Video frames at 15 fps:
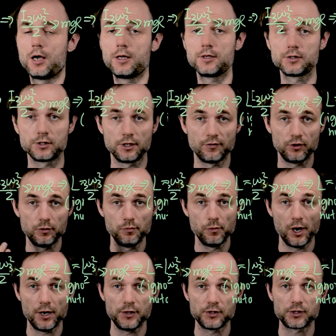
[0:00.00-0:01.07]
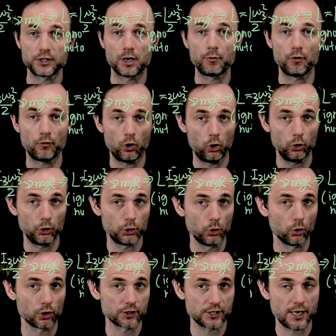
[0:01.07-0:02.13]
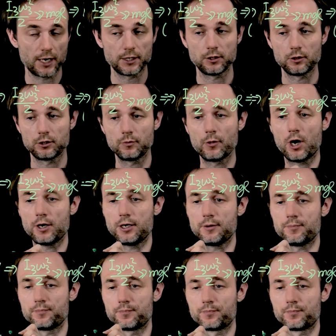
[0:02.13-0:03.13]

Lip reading: is given by the sum of all the torques acting on the body.